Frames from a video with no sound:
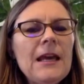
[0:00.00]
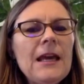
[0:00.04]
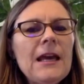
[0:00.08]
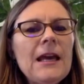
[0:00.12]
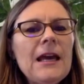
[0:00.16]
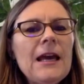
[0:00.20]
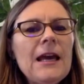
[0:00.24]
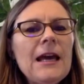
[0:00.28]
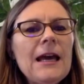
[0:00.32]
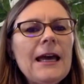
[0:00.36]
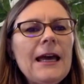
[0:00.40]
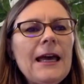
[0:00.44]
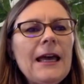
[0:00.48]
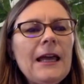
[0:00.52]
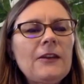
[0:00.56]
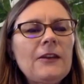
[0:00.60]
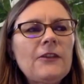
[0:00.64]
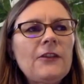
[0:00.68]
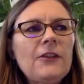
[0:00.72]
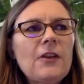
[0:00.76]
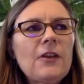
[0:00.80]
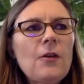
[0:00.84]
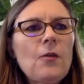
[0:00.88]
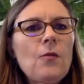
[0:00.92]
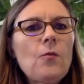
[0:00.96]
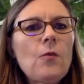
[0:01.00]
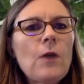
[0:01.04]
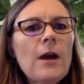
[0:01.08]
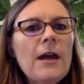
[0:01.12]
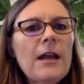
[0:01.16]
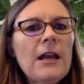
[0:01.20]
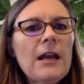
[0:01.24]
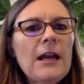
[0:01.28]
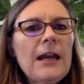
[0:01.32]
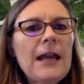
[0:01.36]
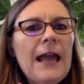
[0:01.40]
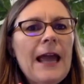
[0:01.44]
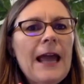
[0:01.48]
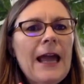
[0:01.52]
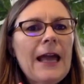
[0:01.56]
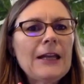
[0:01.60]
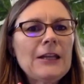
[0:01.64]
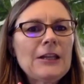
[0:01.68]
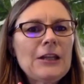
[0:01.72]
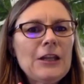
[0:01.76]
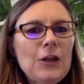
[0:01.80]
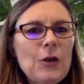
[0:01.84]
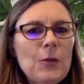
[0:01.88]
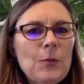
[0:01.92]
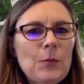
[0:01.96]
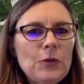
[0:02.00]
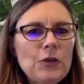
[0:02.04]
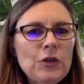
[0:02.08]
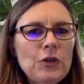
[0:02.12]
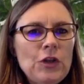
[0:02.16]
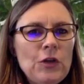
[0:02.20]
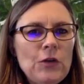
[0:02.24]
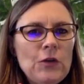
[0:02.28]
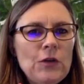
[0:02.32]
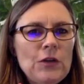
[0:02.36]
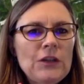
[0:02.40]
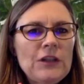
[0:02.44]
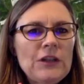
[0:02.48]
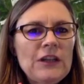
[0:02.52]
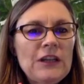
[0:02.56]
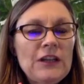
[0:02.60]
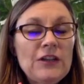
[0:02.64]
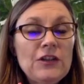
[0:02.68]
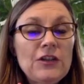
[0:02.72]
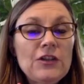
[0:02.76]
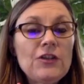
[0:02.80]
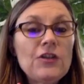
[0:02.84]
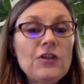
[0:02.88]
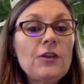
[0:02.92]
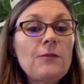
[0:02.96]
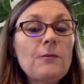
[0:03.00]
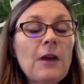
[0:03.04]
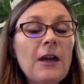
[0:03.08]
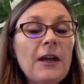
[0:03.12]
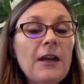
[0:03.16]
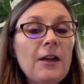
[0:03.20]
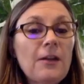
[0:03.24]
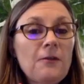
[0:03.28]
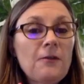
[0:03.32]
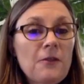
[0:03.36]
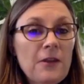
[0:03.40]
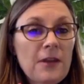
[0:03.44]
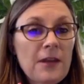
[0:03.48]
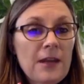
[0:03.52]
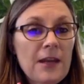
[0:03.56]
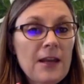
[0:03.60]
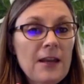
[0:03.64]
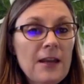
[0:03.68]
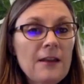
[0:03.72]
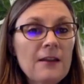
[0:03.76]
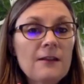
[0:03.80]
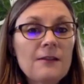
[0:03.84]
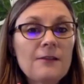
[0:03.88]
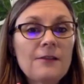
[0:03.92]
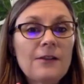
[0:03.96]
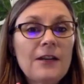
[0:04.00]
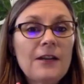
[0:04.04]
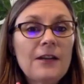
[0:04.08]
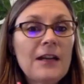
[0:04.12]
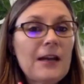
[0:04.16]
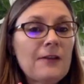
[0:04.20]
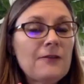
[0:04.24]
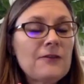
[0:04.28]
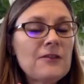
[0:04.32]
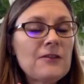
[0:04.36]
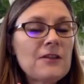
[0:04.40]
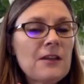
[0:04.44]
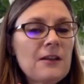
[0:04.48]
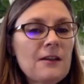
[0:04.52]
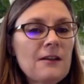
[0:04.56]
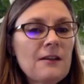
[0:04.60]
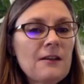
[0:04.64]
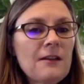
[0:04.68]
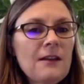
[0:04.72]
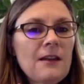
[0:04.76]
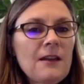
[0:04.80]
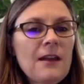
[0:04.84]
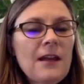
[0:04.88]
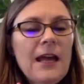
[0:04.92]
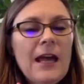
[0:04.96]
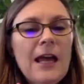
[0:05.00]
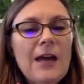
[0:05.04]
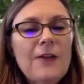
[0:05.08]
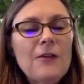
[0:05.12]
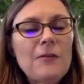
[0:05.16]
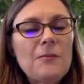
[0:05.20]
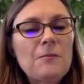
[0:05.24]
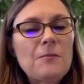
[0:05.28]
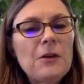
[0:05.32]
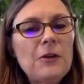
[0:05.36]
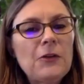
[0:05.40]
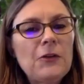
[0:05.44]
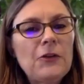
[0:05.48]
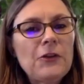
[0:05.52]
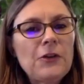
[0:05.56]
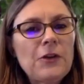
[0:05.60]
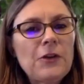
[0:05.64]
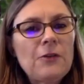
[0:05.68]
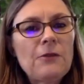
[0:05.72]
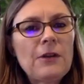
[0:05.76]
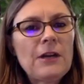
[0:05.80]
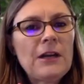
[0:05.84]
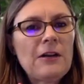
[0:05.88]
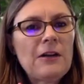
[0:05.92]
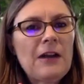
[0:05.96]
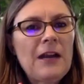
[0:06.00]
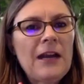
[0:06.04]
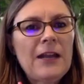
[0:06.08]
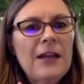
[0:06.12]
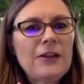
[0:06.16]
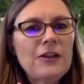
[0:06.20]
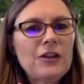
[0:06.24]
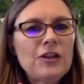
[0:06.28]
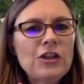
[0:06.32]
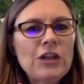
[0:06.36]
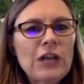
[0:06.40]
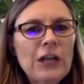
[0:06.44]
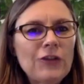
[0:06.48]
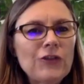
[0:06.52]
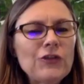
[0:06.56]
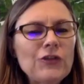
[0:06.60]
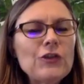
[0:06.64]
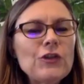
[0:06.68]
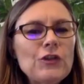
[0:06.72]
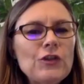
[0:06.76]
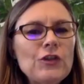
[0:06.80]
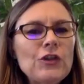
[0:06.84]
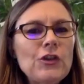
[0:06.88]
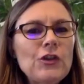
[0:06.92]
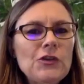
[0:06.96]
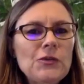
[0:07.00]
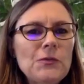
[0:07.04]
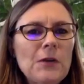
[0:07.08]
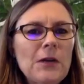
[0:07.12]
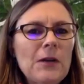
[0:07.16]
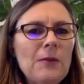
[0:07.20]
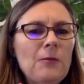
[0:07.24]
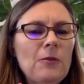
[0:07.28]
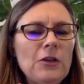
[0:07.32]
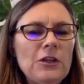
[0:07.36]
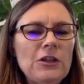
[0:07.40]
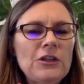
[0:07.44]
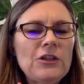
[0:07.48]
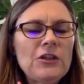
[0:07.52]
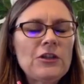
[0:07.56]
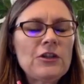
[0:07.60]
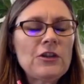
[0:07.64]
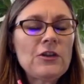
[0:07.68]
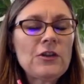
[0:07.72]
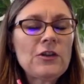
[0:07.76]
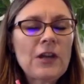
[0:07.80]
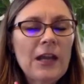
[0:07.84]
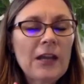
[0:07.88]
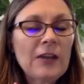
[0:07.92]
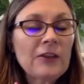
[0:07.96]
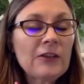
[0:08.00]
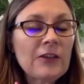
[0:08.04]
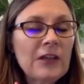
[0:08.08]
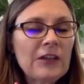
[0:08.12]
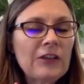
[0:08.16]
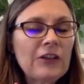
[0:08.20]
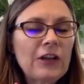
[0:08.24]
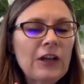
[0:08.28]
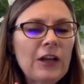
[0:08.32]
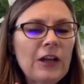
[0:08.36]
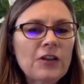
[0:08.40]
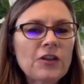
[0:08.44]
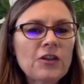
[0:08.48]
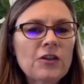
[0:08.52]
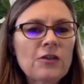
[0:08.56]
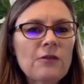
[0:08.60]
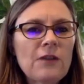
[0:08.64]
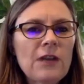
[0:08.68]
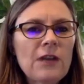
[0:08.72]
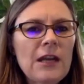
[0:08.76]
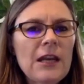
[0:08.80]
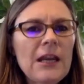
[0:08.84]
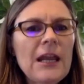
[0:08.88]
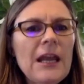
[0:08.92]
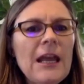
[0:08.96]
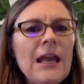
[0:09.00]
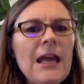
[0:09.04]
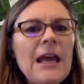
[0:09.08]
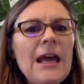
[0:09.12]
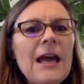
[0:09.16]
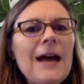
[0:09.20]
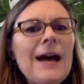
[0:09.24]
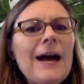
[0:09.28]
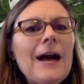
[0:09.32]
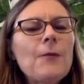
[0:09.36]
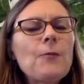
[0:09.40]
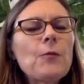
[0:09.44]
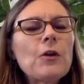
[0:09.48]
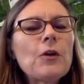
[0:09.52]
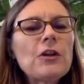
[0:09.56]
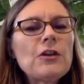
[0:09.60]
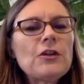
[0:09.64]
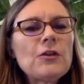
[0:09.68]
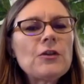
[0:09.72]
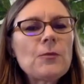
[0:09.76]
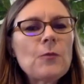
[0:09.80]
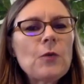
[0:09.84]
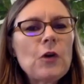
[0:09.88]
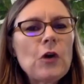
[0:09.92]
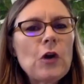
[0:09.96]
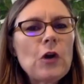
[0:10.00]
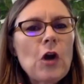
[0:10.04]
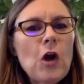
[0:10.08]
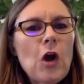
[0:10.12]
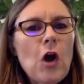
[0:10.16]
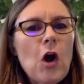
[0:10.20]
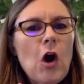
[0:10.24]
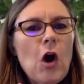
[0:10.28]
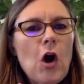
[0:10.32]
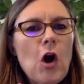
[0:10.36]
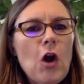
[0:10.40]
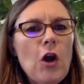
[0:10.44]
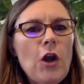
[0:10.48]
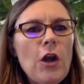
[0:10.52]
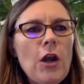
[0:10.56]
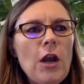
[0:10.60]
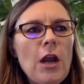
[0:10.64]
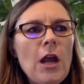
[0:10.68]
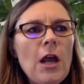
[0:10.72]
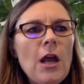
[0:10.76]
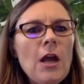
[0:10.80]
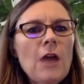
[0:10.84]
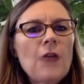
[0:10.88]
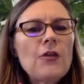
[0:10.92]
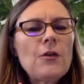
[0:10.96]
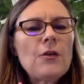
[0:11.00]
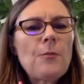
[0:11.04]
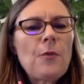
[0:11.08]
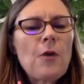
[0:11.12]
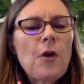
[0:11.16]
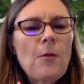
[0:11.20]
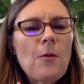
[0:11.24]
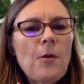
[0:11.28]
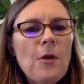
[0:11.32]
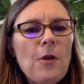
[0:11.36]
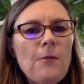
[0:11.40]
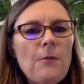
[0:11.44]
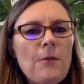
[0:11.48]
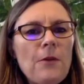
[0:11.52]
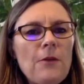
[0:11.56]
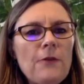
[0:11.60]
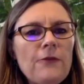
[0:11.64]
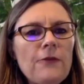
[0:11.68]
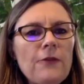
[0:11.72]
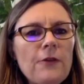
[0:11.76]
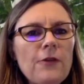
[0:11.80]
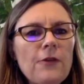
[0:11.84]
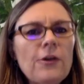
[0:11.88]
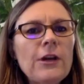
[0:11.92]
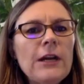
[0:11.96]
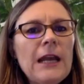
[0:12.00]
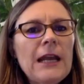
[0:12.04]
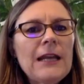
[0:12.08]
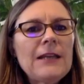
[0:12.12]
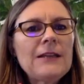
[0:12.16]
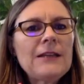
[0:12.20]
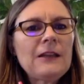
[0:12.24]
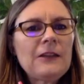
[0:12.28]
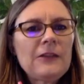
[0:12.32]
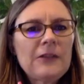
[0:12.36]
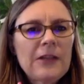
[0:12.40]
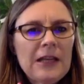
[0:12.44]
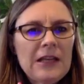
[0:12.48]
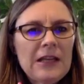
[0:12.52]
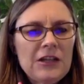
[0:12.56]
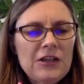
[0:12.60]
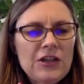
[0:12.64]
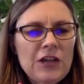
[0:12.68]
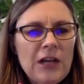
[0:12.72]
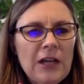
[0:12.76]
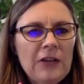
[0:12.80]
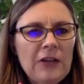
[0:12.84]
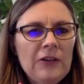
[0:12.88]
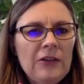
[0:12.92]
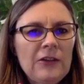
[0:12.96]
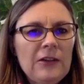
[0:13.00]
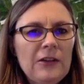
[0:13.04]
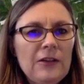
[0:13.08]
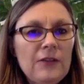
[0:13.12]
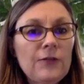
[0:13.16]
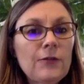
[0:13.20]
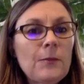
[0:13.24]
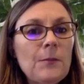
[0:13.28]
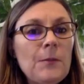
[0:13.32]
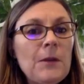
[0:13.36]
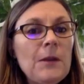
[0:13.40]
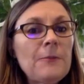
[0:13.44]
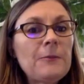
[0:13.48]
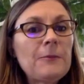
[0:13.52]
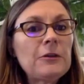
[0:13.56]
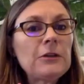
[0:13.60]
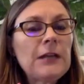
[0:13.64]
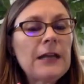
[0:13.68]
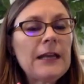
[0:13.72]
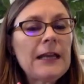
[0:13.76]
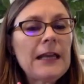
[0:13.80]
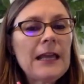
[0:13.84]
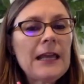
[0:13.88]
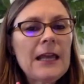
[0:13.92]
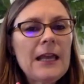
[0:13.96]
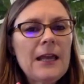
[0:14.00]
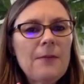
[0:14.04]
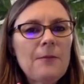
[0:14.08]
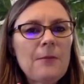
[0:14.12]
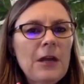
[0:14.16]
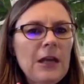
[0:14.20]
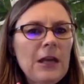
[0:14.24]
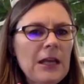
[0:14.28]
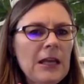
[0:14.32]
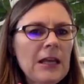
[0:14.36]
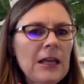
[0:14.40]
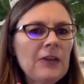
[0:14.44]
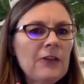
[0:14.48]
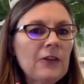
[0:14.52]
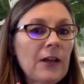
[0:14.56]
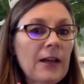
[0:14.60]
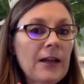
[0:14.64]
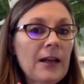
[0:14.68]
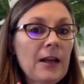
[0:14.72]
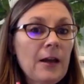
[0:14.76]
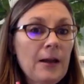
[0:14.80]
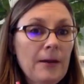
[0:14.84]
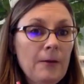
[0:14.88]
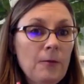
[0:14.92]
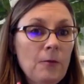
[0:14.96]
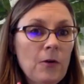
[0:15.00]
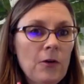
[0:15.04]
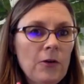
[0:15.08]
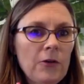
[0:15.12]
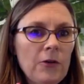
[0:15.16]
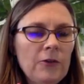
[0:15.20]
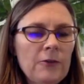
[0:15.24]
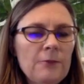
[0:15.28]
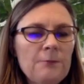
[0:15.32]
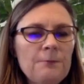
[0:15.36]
And so when I had the opportunity to do my own thing, right, after having built a career, I had the chance to choose what I wanted to do next. That's a luxury. I wanted to work on the problem of creating second chances for people like him and kids like I was.